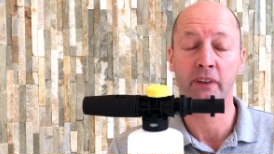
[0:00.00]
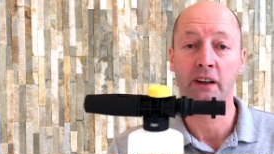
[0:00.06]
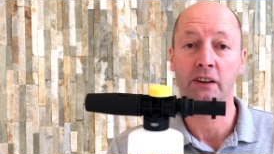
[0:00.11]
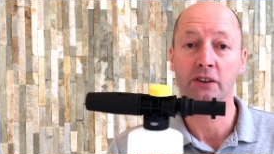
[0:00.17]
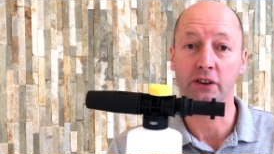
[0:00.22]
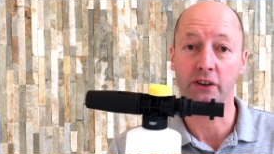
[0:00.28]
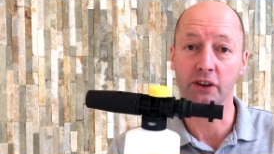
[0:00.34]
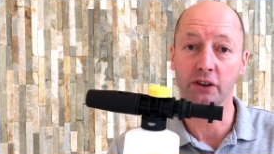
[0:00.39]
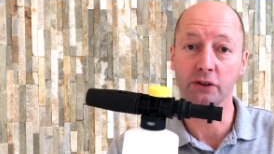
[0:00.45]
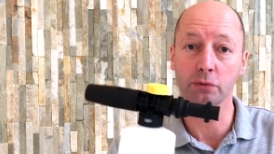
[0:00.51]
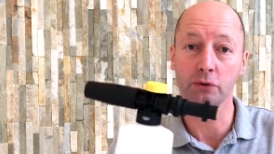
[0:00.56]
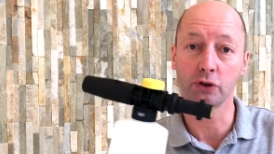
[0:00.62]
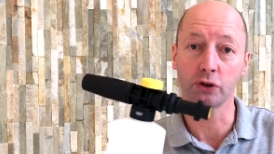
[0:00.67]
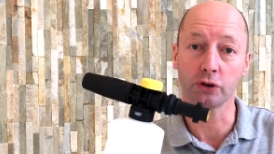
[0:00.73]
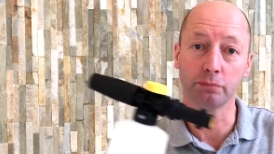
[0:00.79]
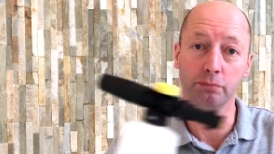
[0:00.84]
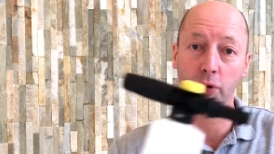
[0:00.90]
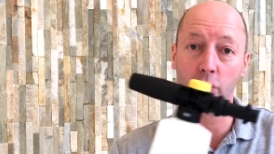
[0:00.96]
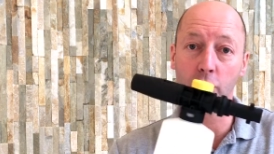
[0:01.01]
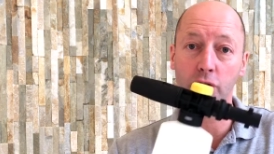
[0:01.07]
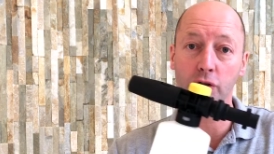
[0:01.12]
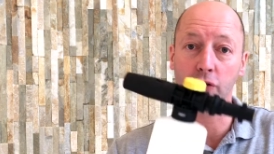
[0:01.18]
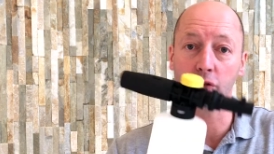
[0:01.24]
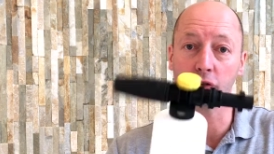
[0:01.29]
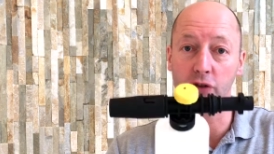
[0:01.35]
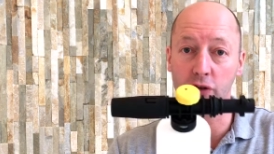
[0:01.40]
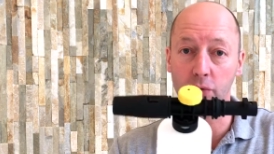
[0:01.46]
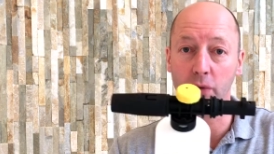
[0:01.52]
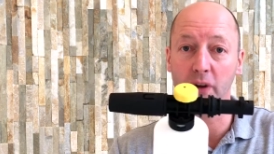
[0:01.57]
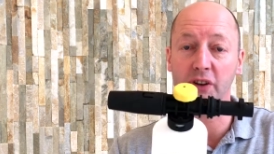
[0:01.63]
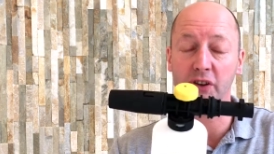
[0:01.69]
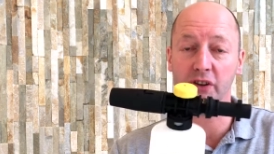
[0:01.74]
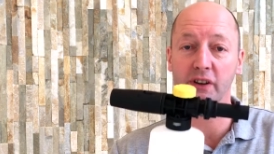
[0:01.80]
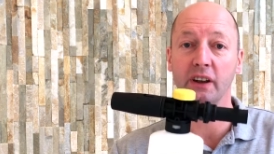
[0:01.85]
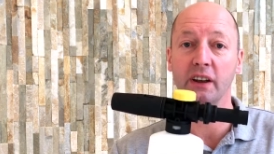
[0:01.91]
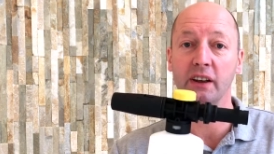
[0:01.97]
So this will just push and
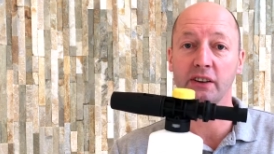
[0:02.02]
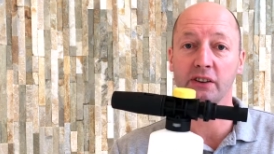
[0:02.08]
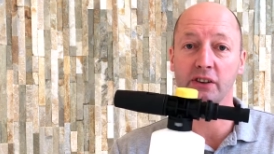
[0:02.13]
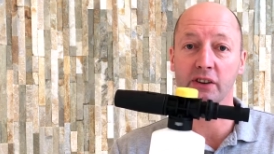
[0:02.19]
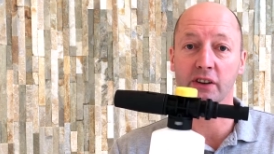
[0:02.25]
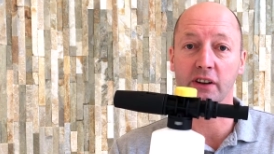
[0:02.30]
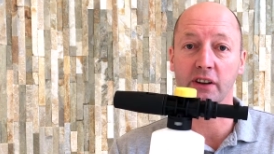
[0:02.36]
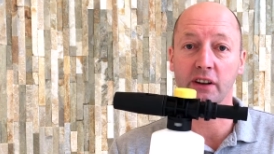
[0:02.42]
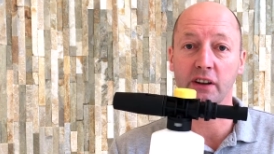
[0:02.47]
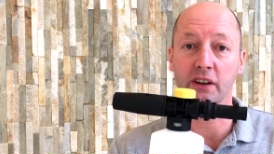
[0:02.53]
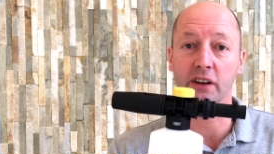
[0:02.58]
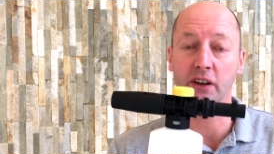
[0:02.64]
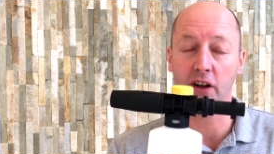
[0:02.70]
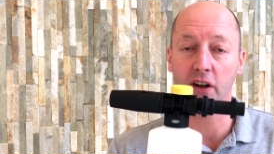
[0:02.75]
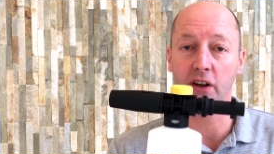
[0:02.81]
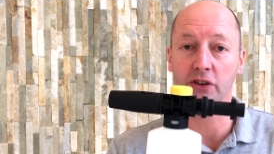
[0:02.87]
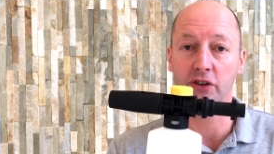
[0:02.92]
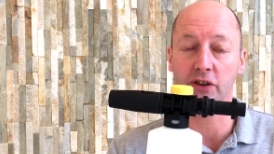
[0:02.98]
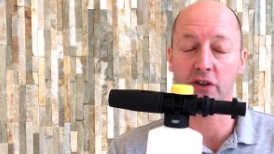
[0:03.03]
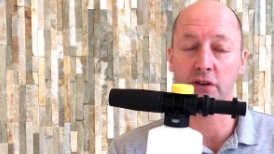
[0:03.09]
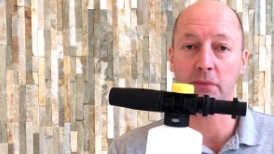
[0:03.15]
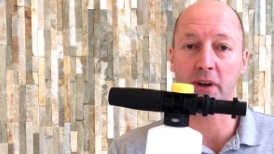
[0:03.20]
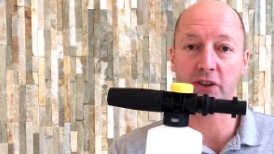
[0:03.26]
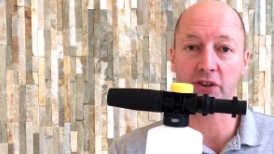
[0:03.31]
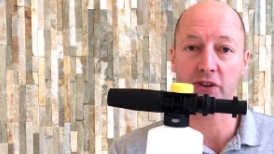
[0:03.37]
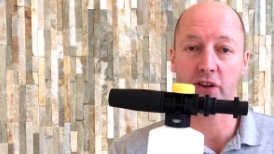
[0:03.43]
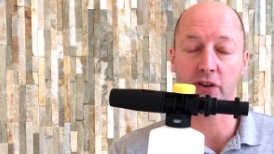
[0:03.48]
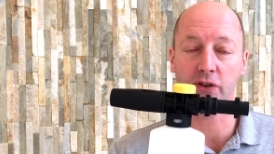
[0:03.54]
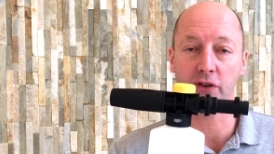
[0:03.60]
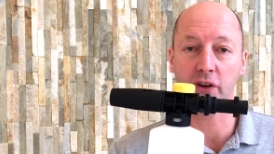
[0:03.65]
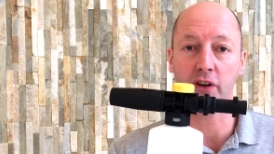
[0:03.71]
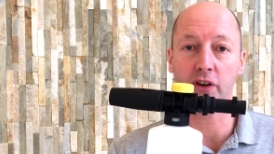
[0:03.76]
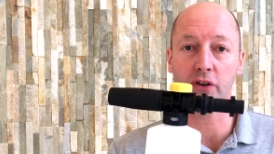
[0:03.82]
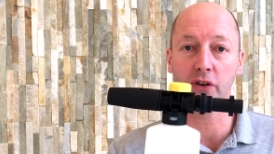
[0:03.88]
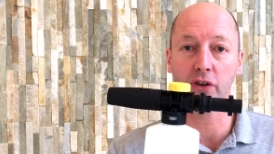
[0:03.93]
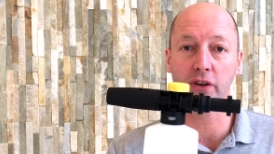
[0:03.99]
twist into the Karcher domestic
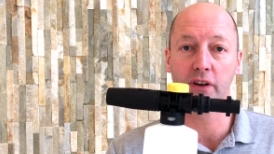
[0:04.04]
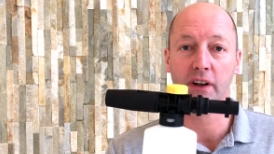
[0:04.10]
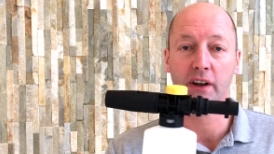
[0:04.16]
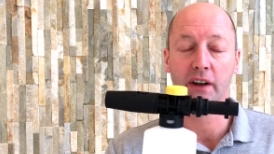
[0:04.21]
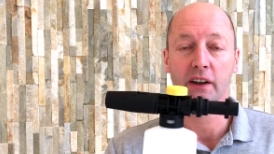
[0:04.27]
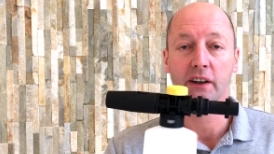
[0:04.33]
trigger gun.